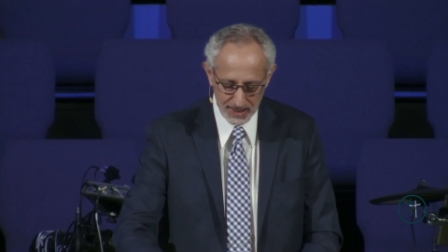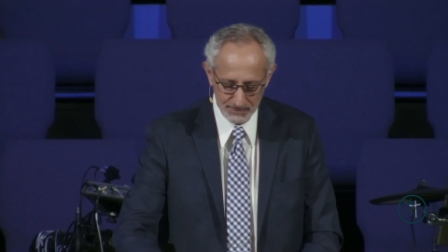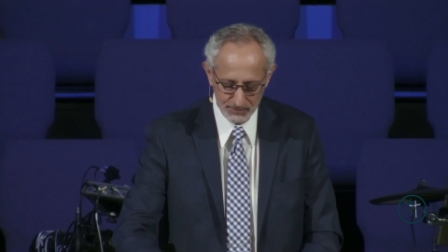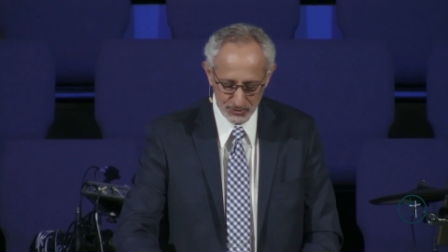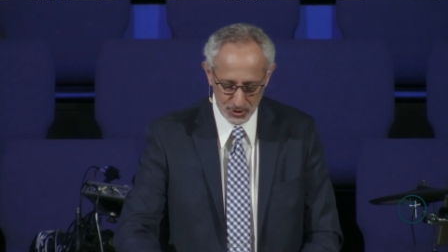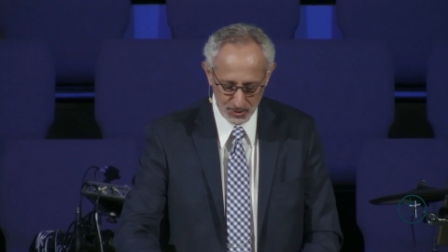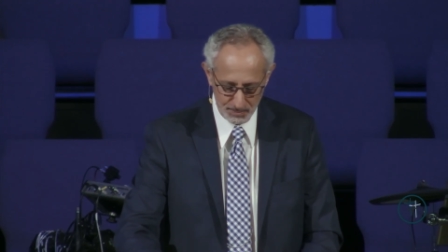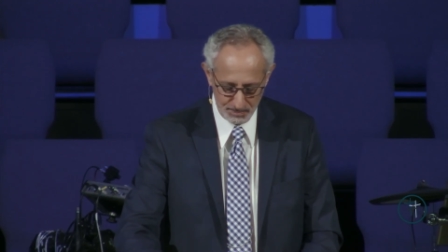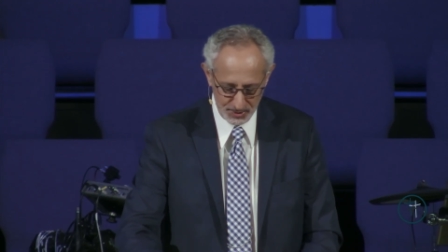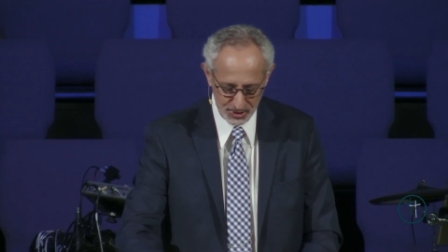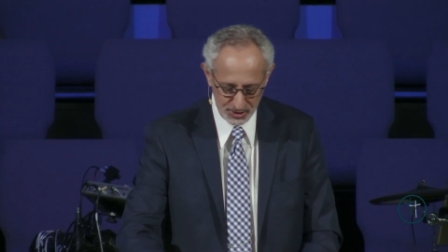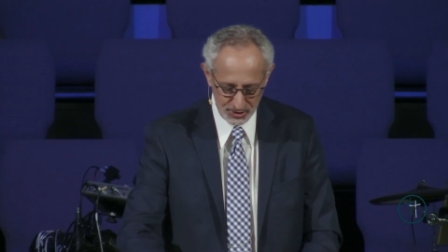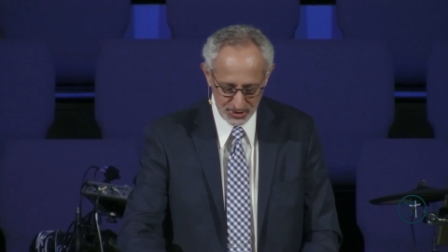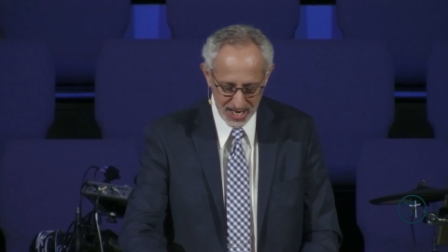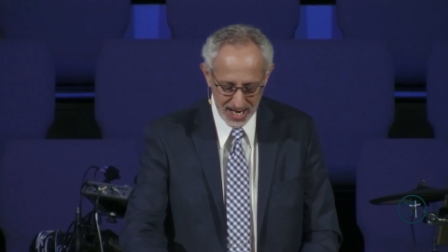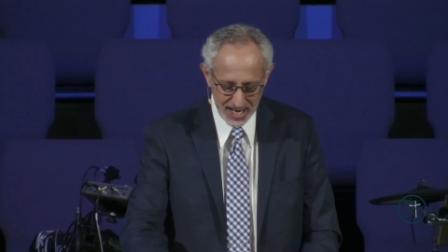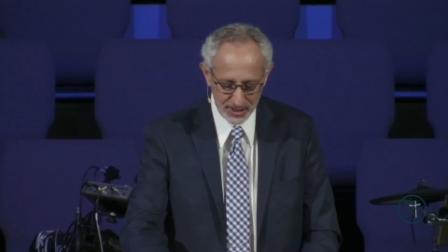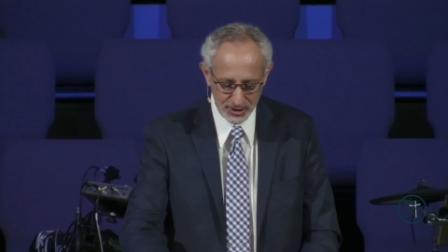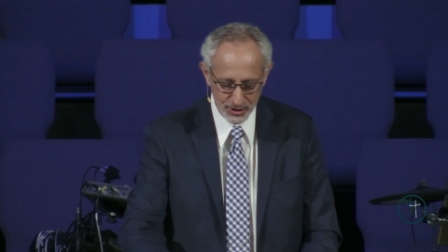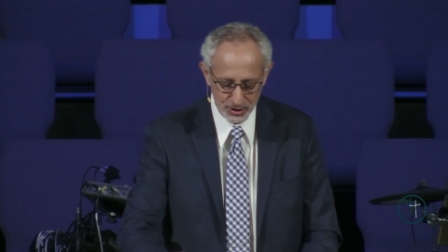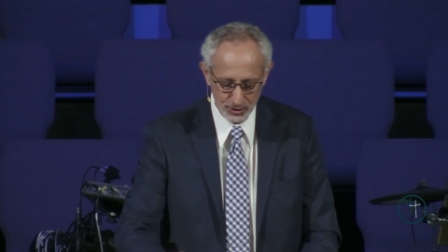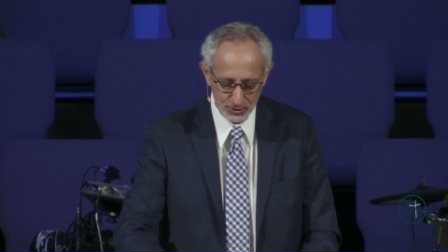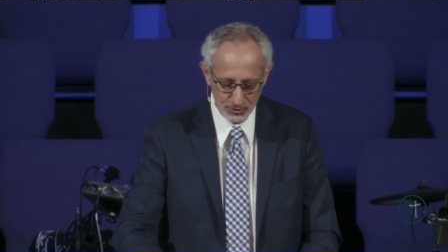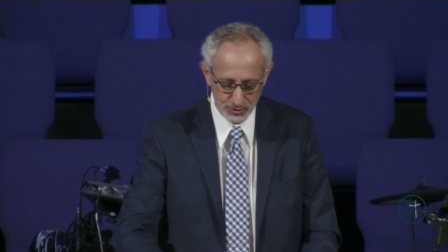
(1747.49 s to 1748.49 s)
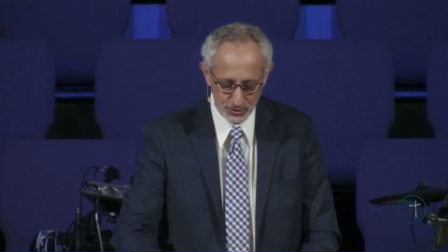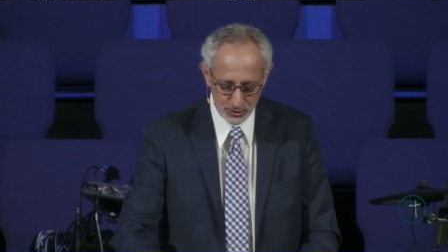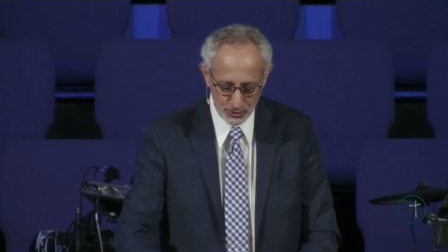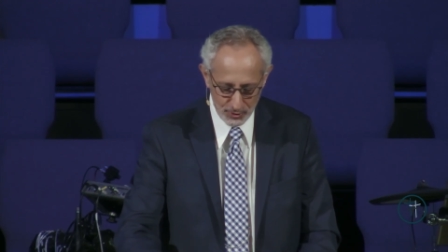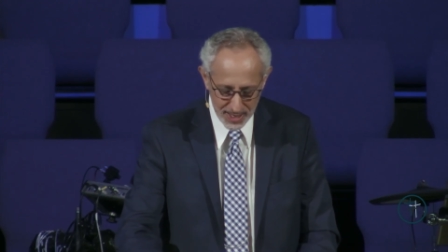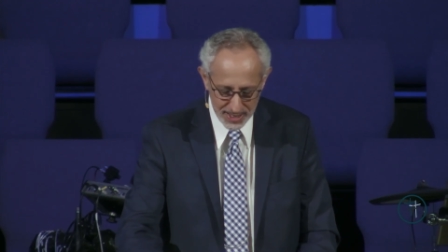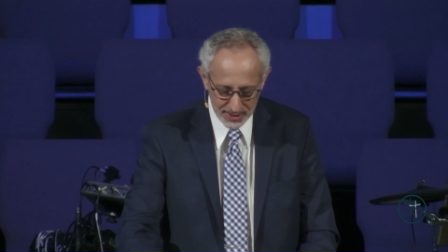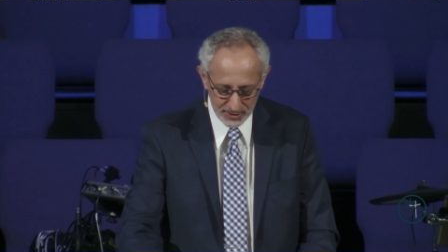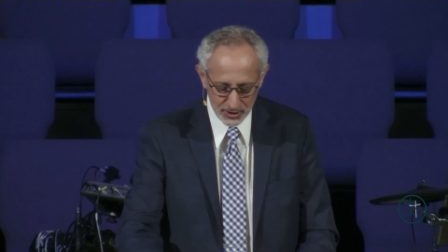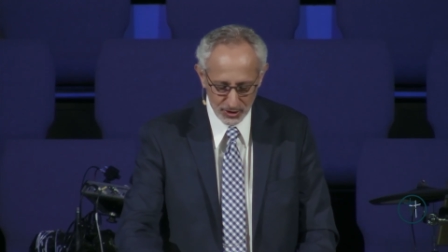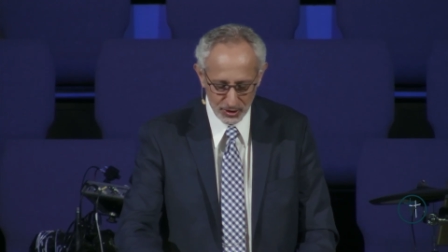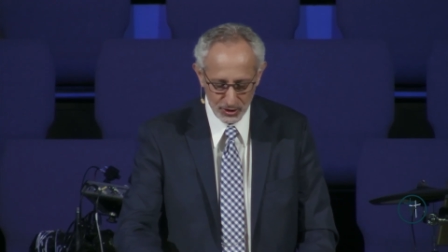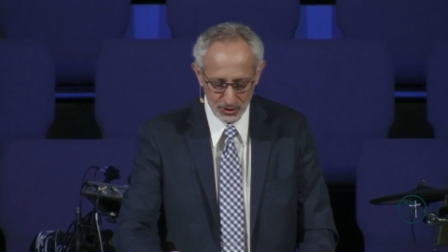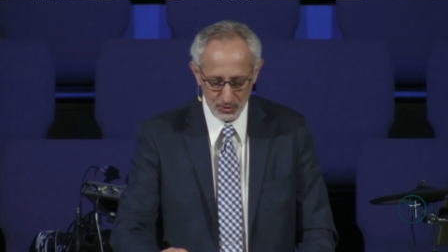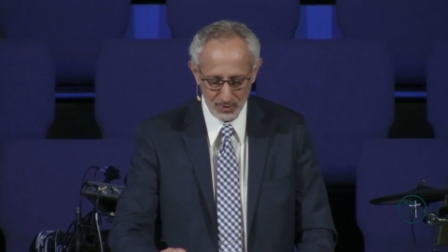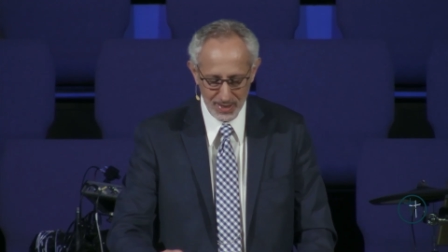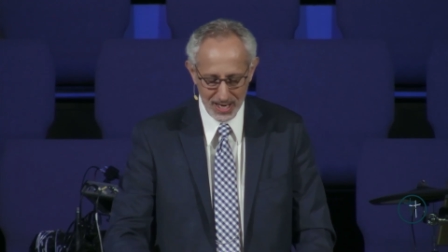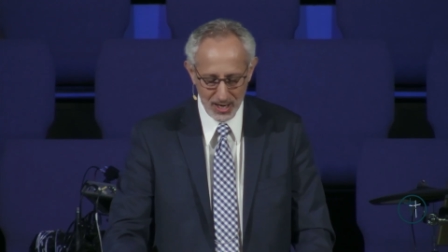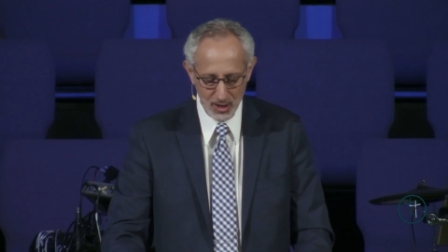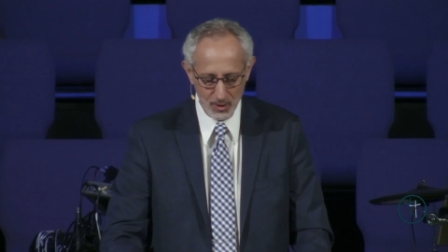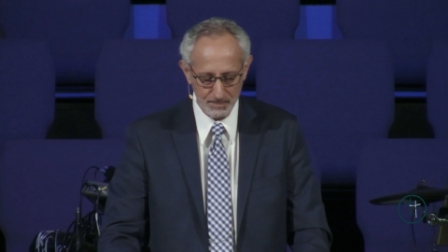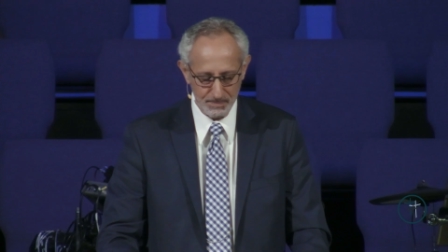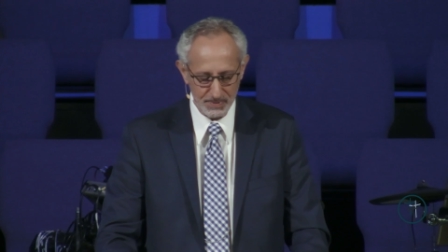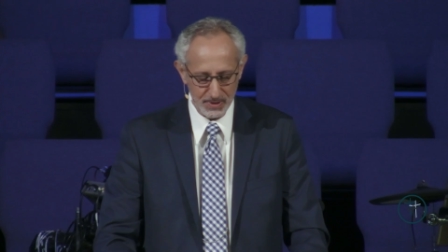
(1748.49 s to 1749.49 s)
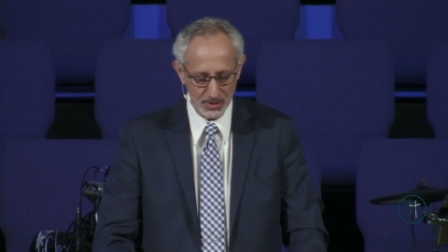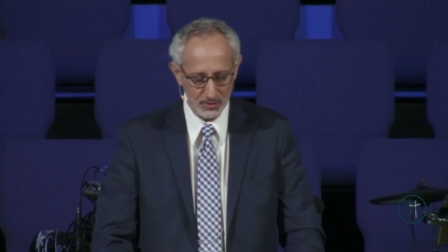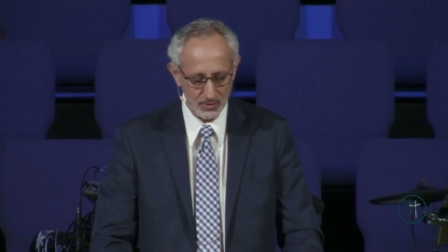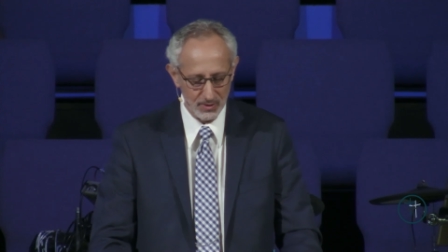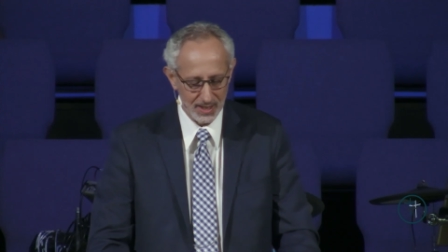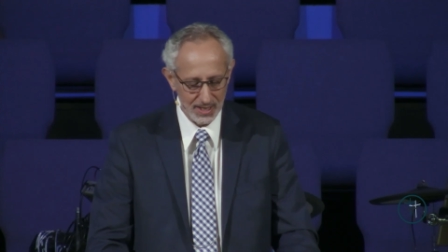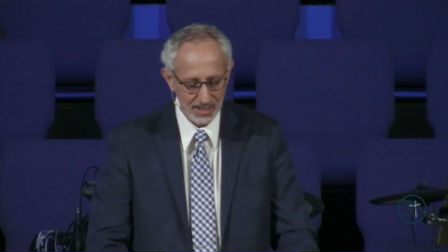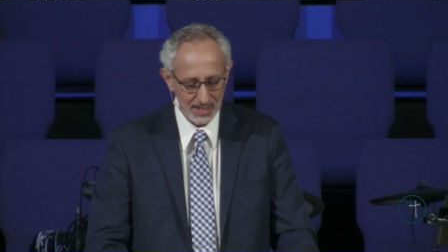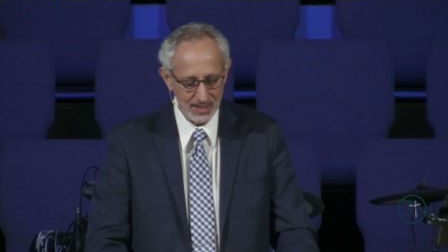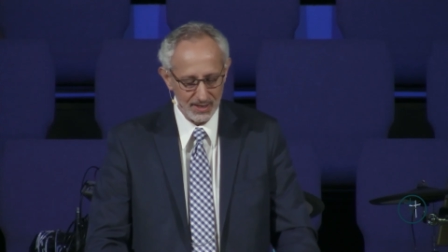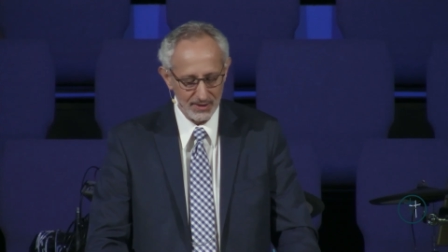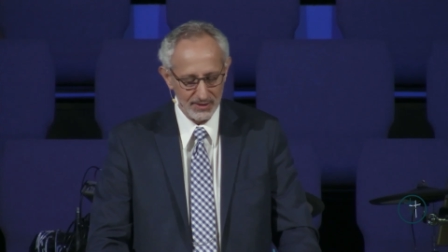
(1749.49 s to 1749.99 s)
him to protect you, strengthen you, help you.